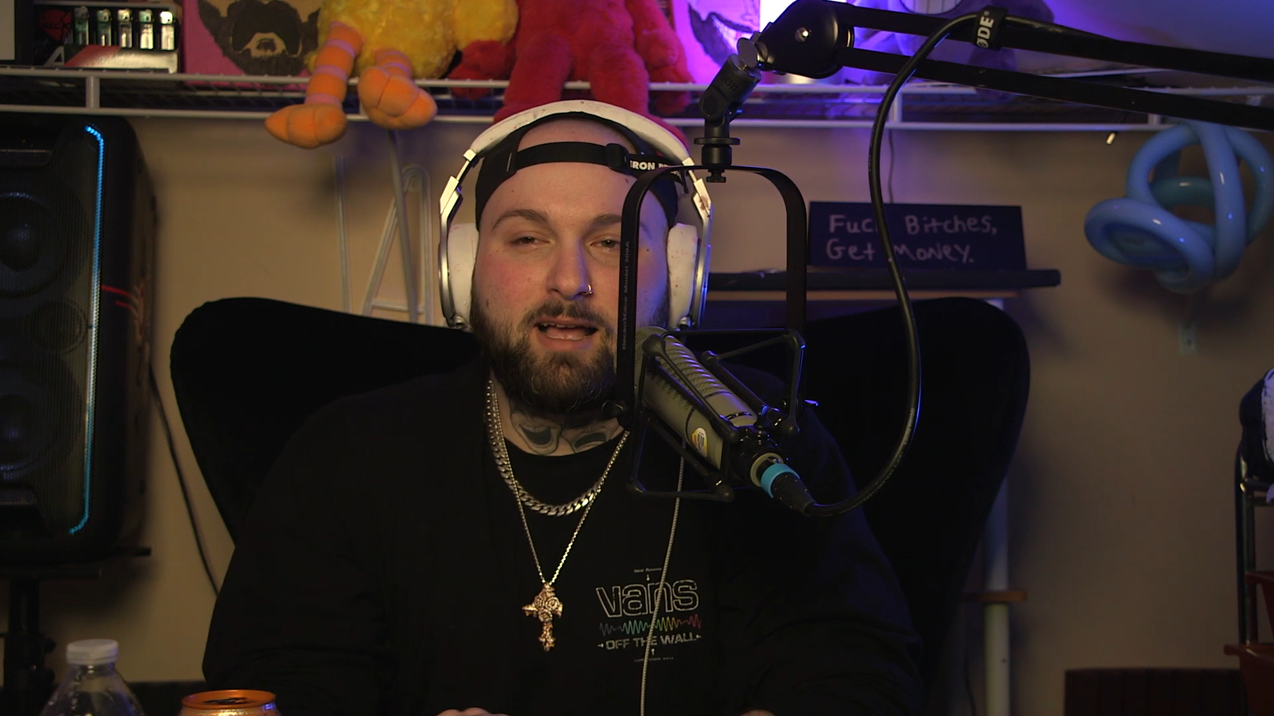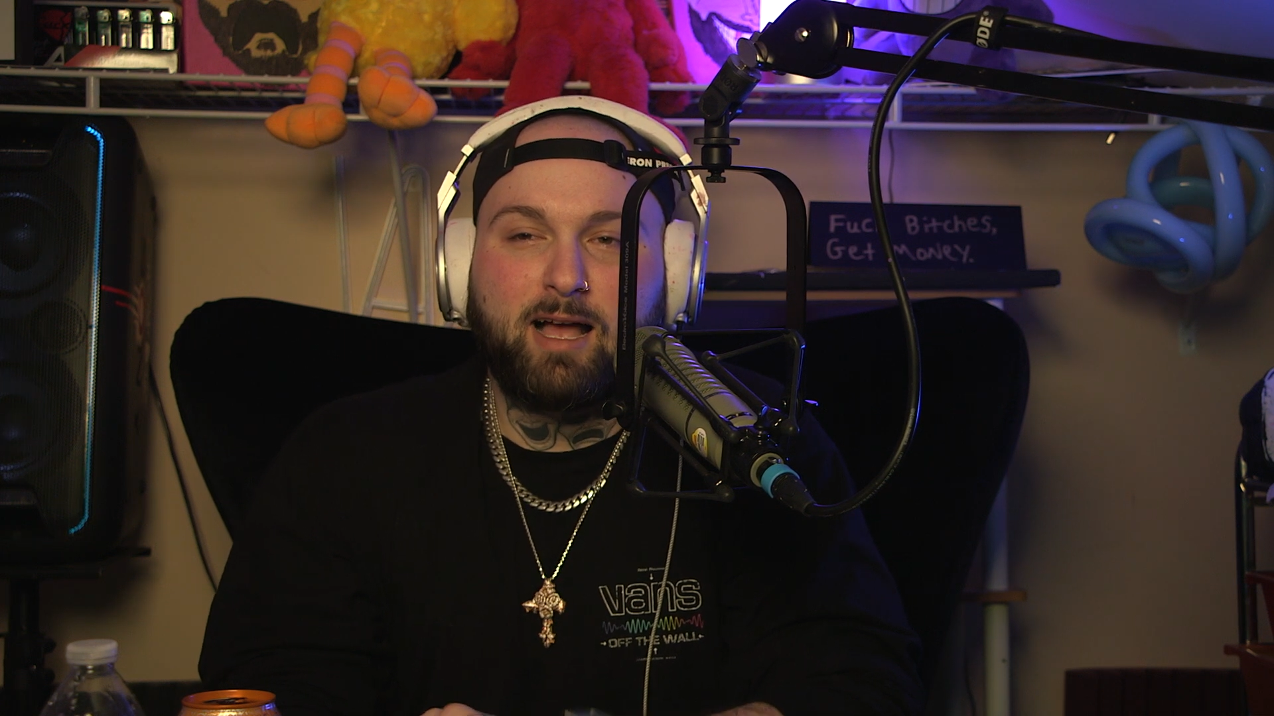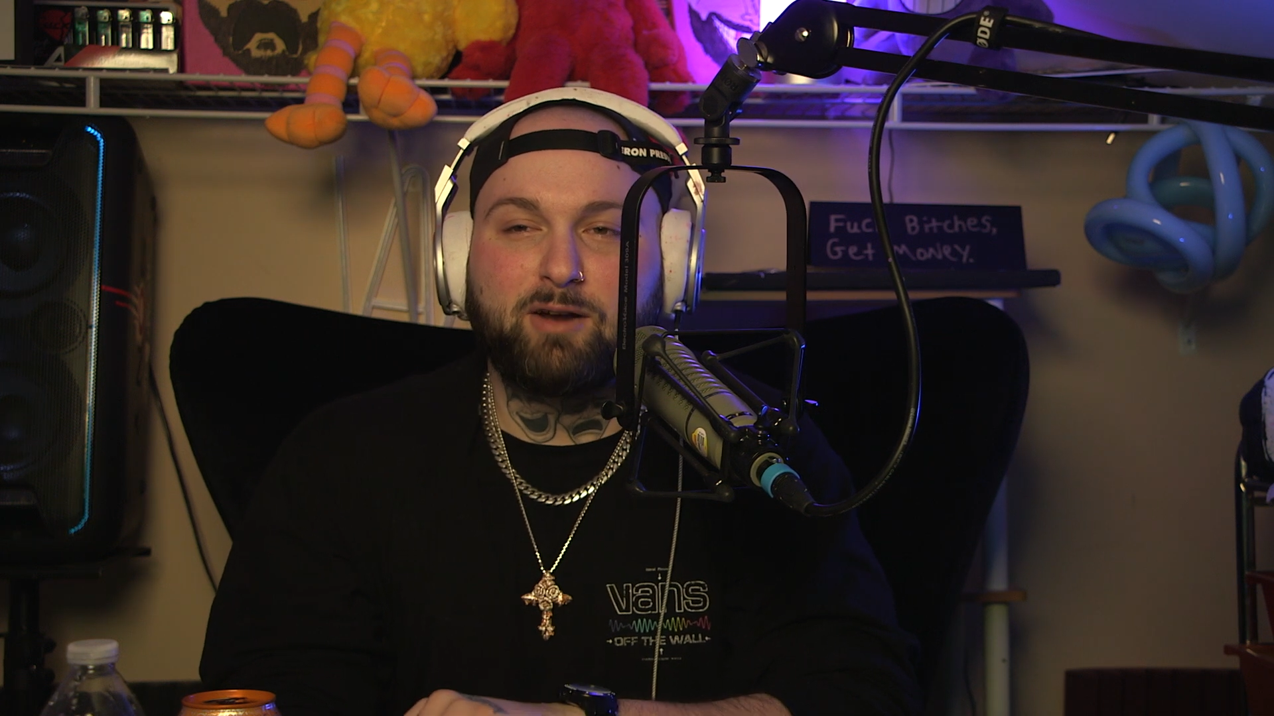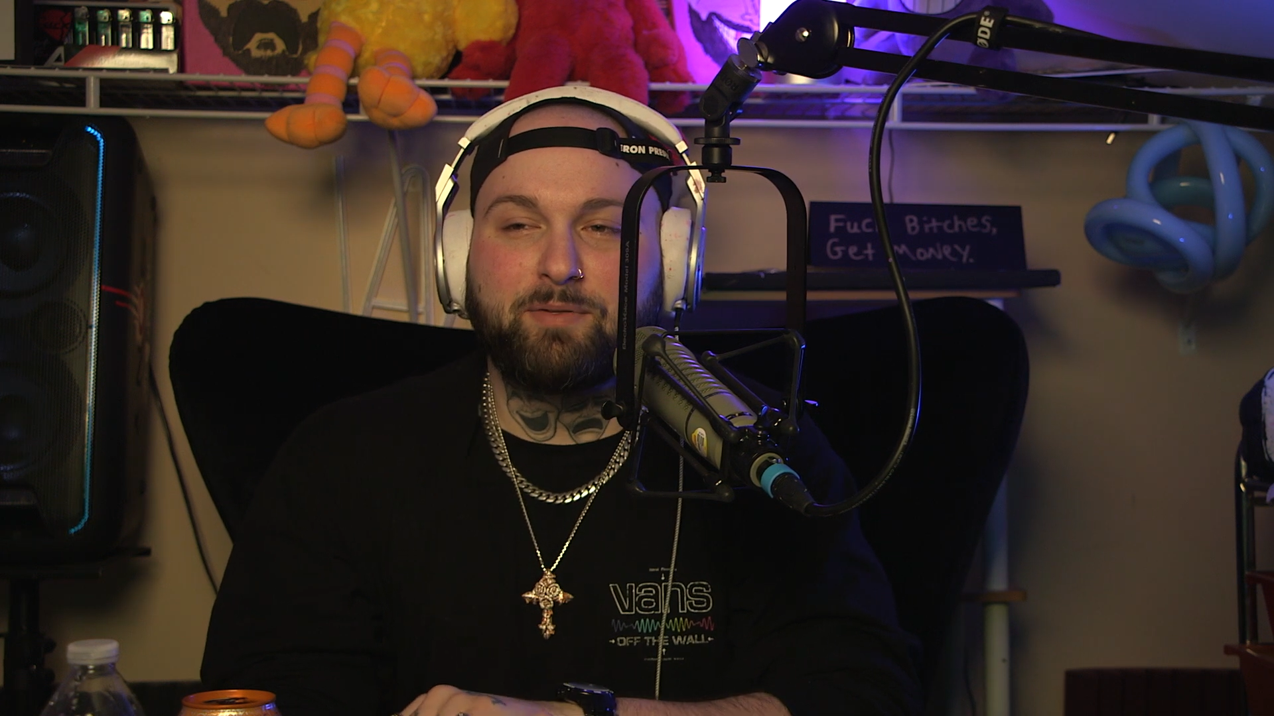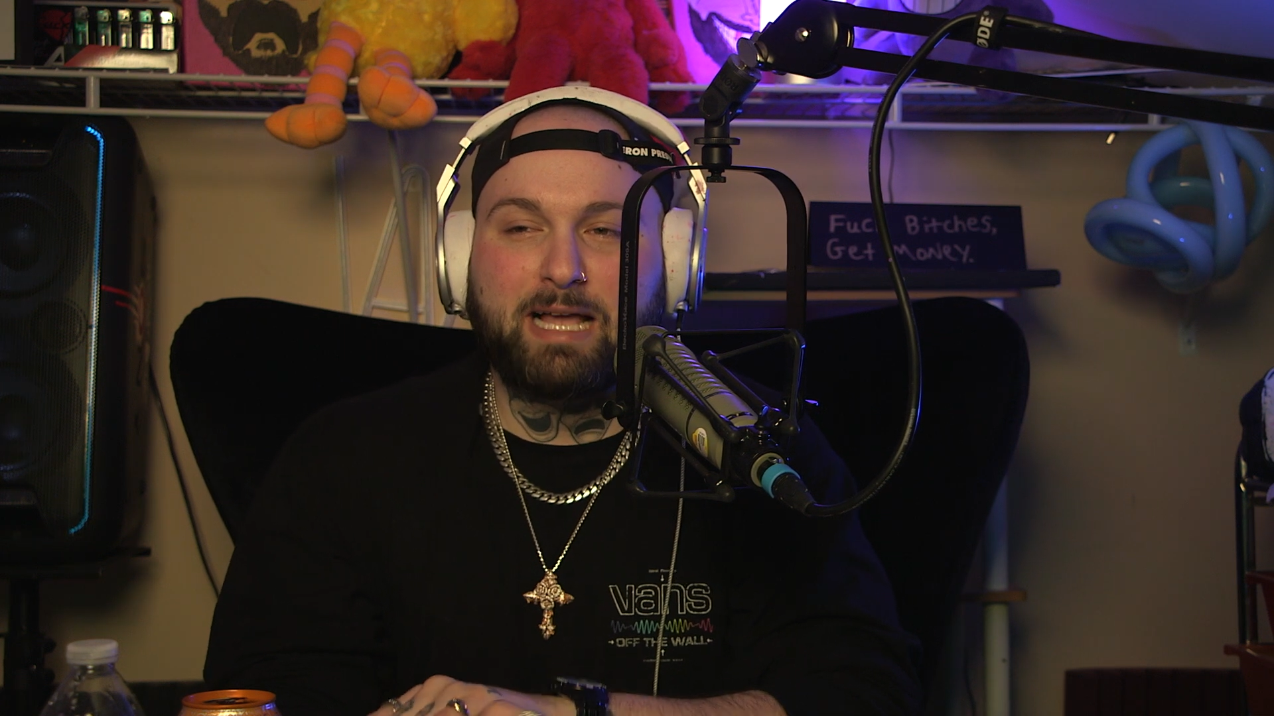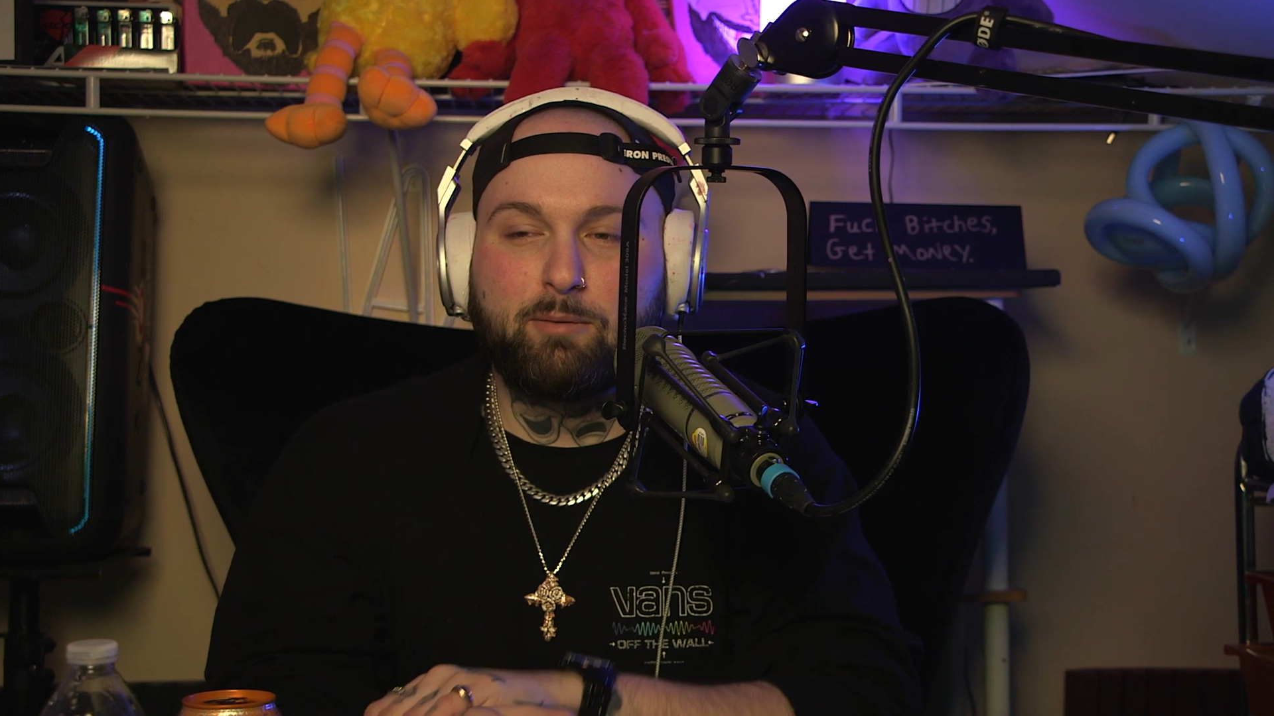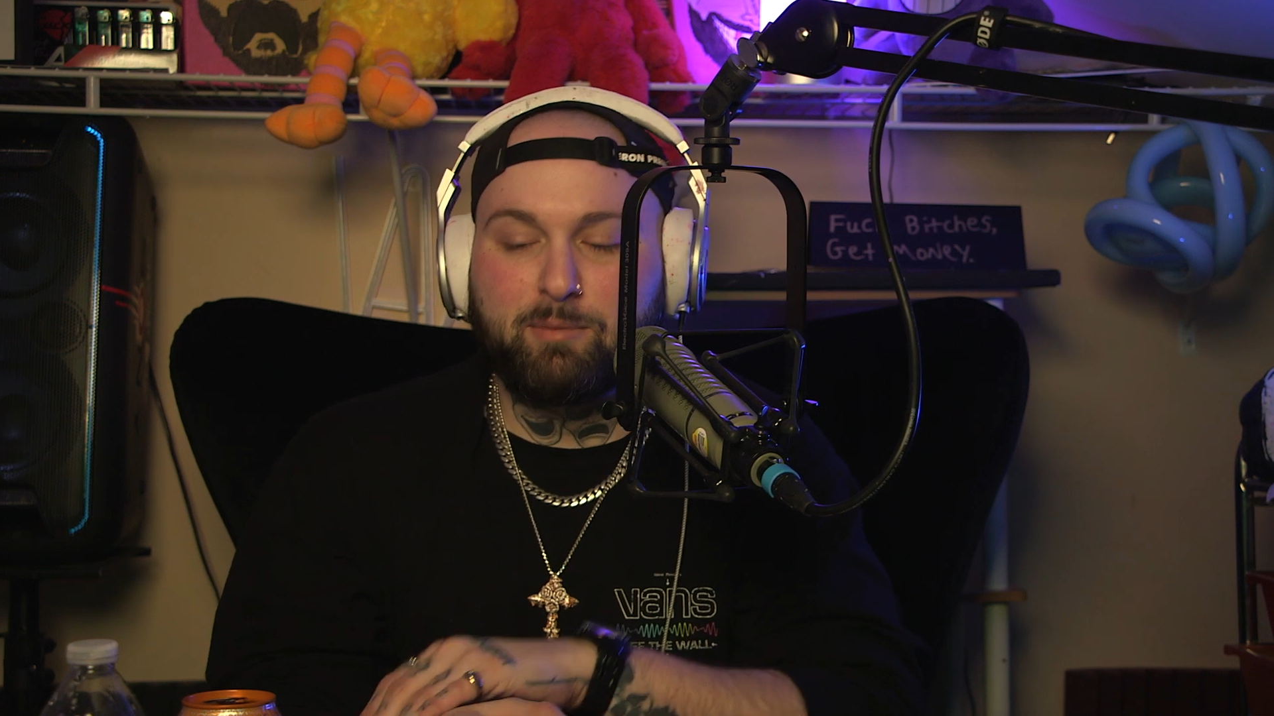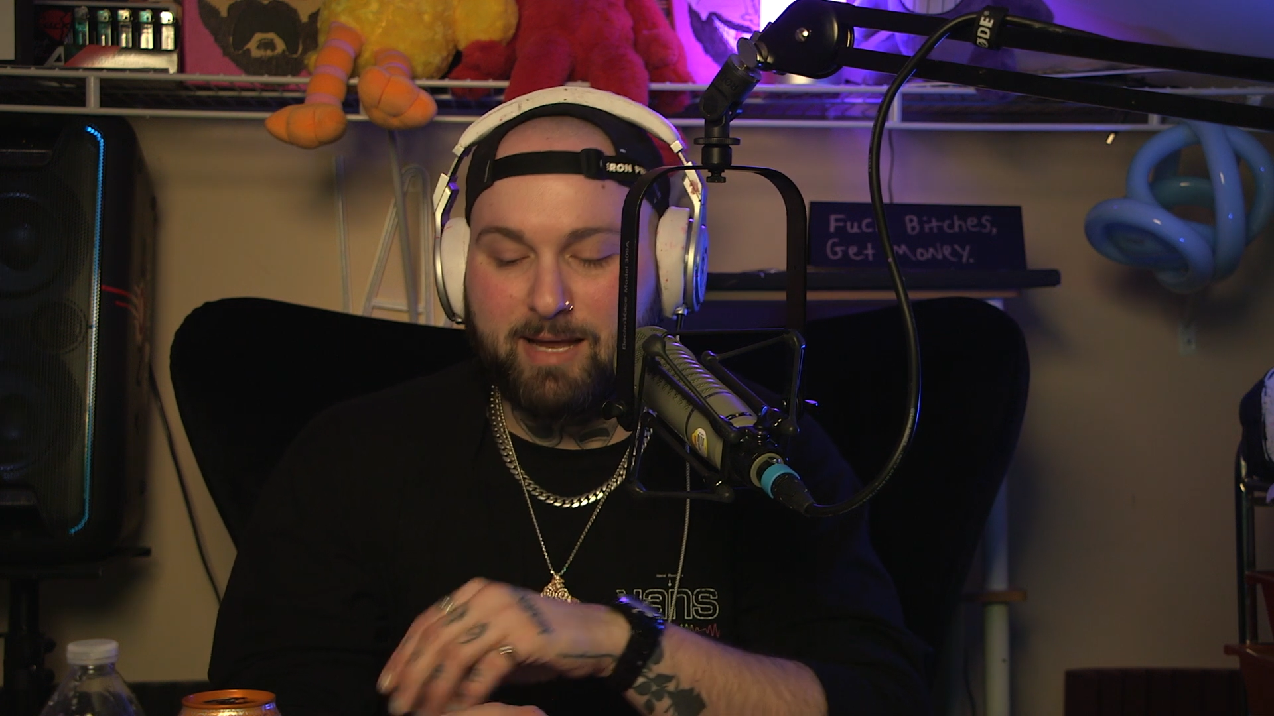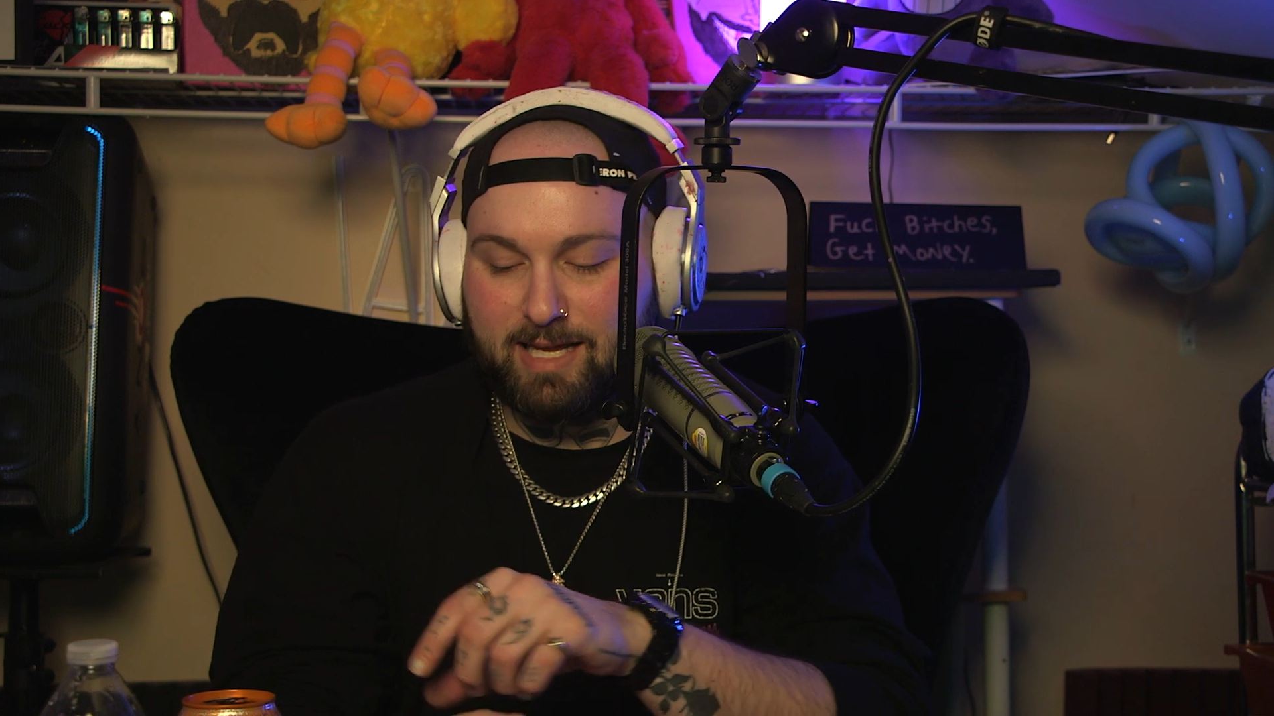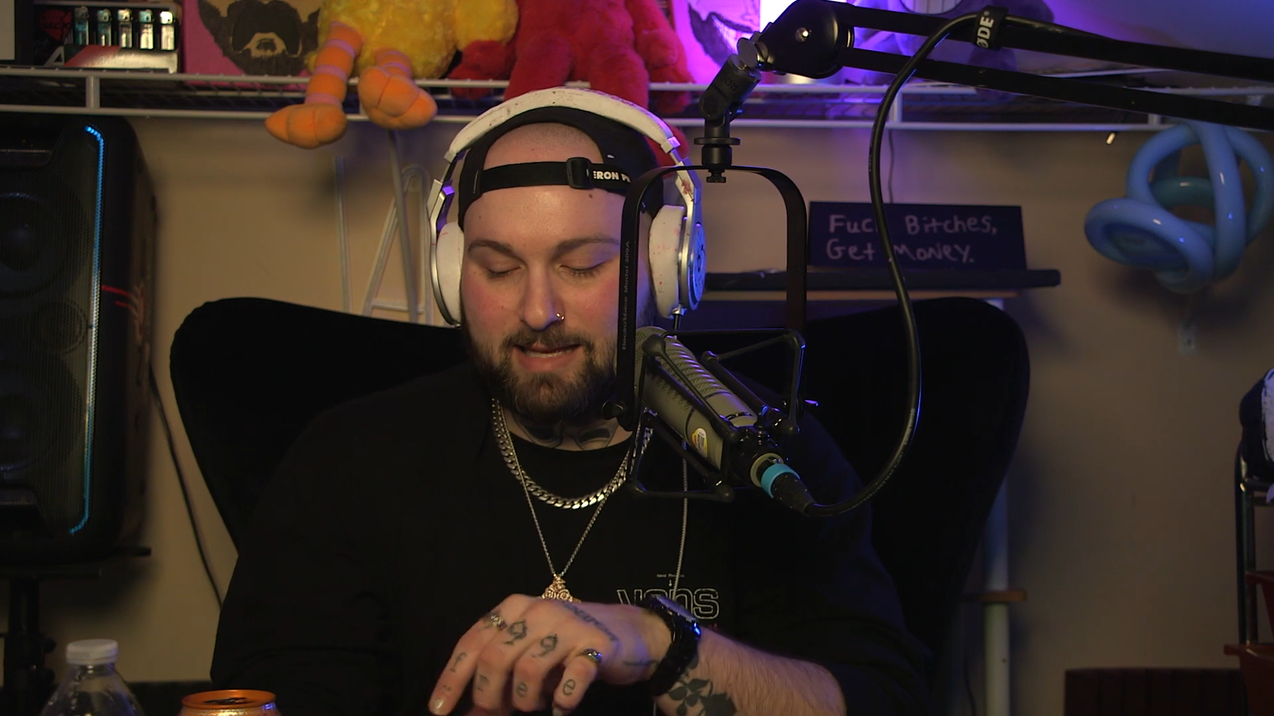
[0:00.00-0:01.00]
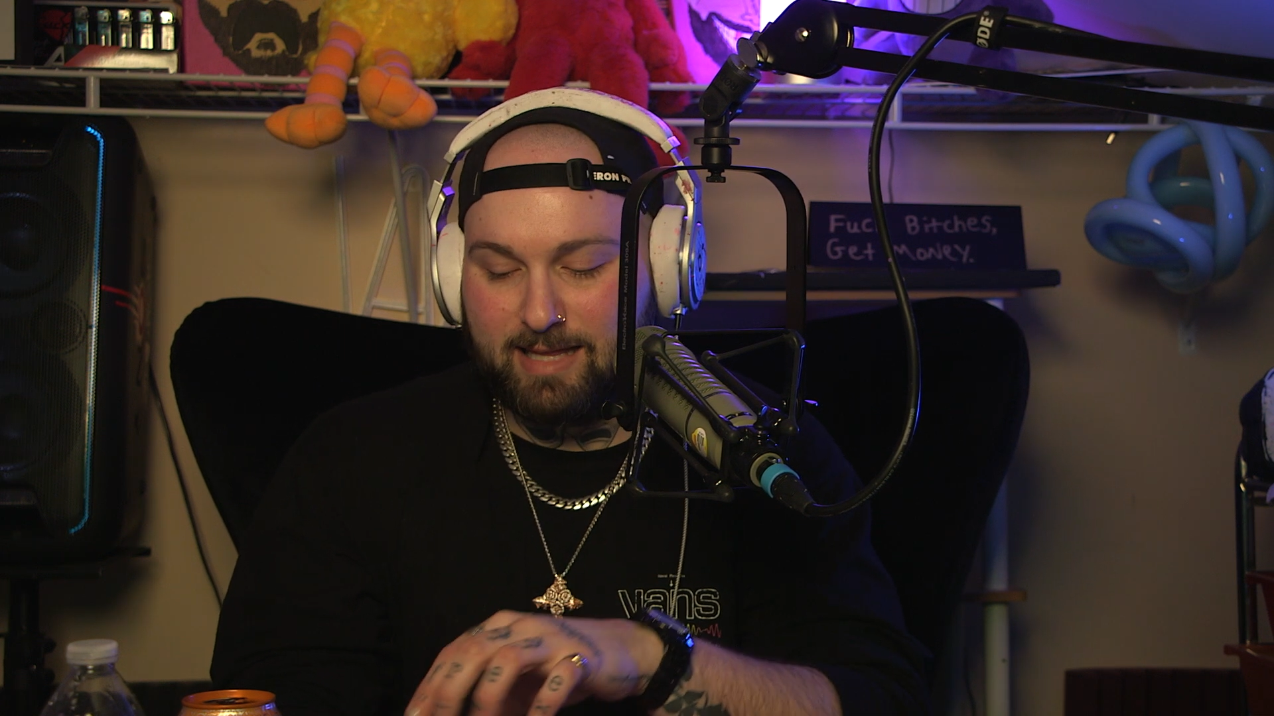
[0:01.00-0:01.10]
I don't think I would make the,